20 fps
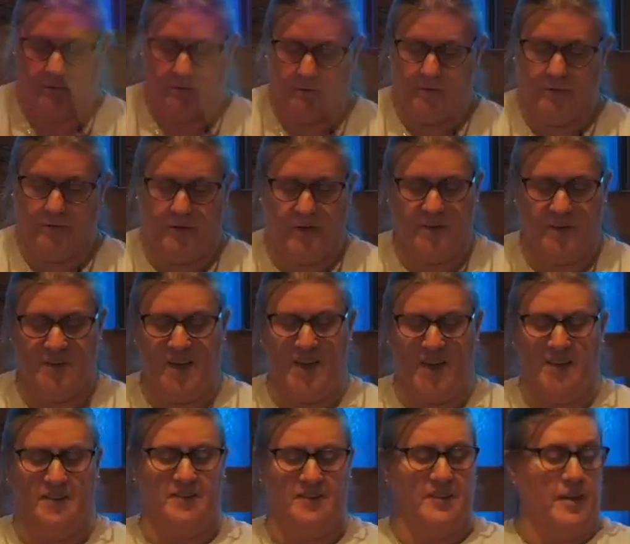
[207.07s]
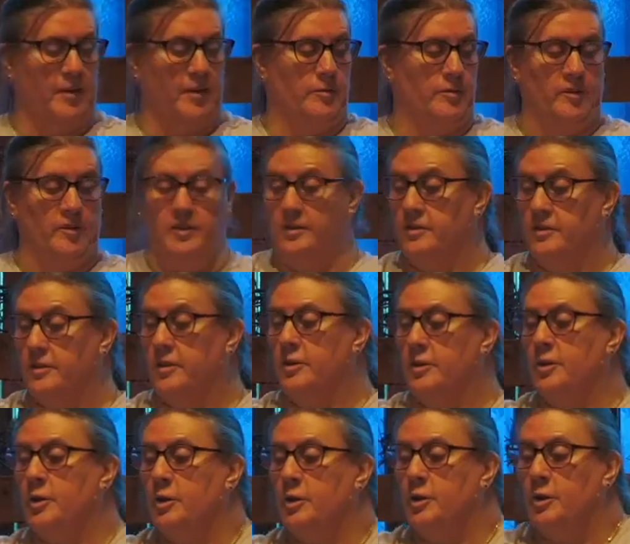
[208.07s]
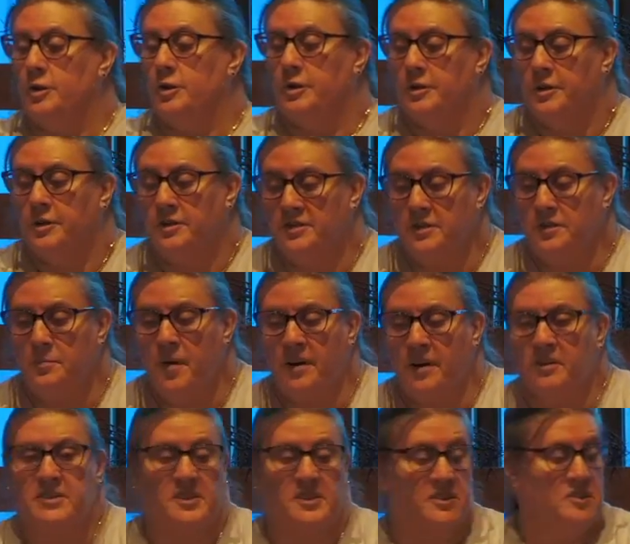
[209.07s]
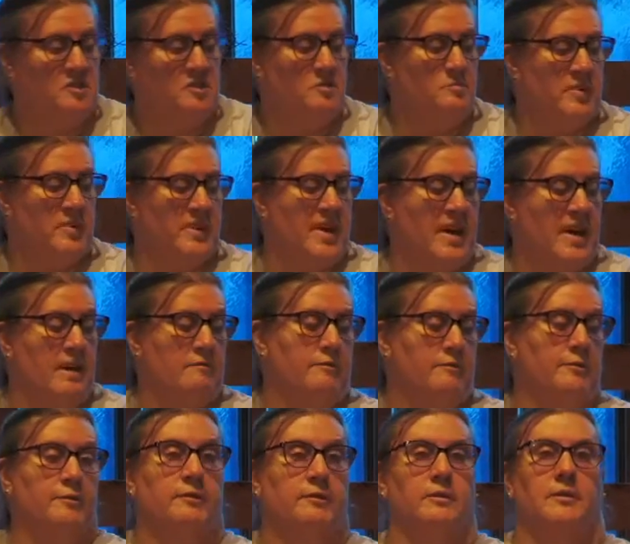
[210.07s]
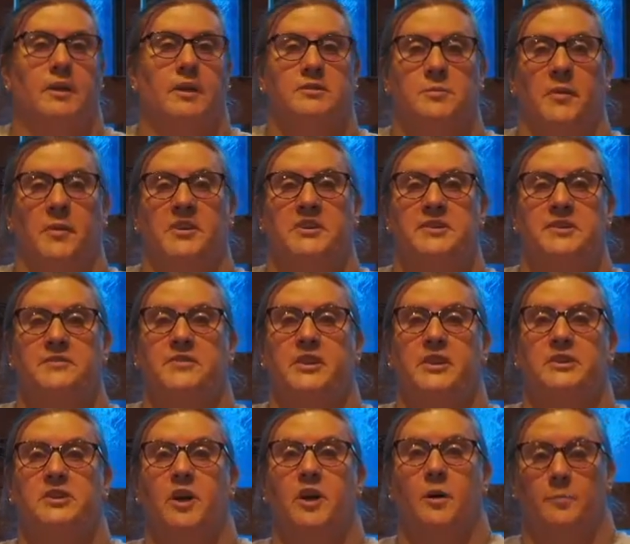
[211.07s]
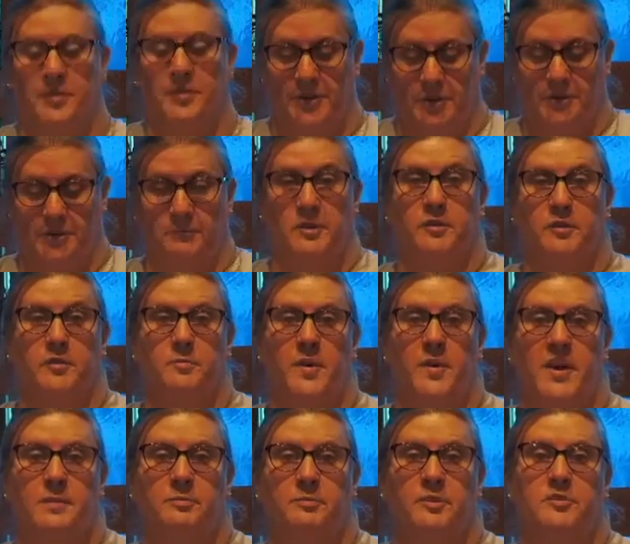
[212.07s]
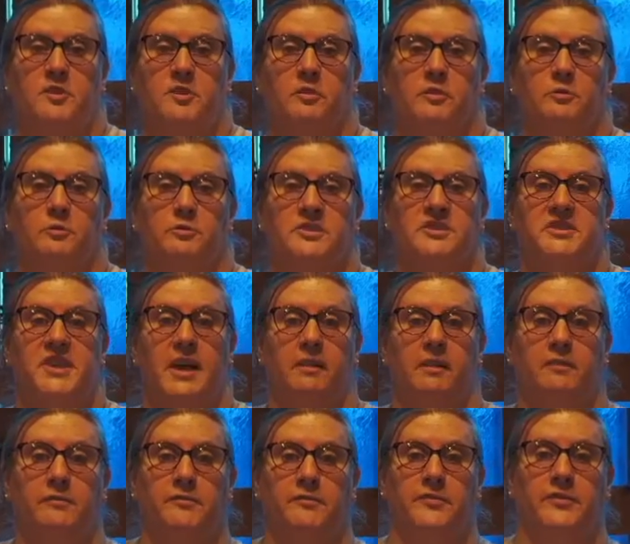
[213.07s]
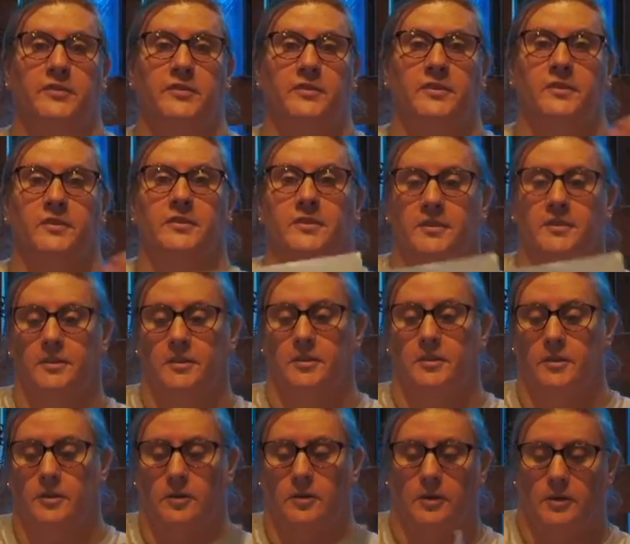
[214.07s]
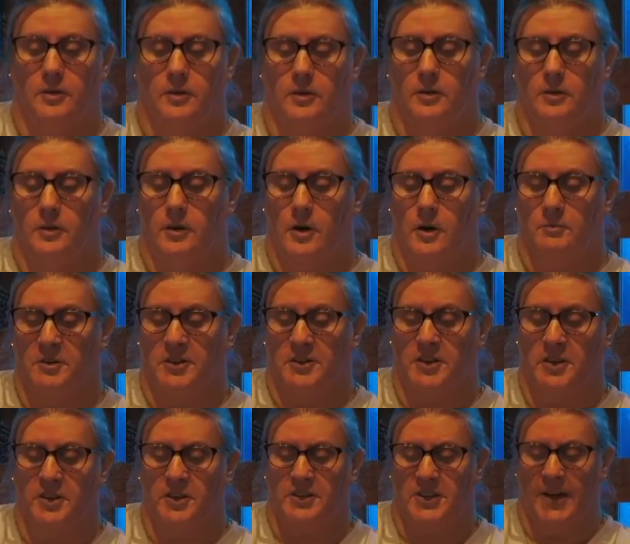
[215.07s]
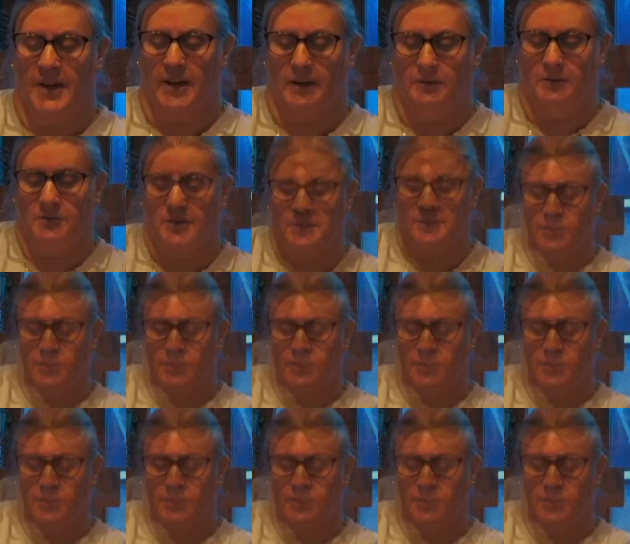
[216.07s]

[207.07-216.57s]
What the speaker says: Okay, so using a pair of scissors, and be careful, especially if they're sharp, that you cut the paper and not yourself. I'm going to cut out,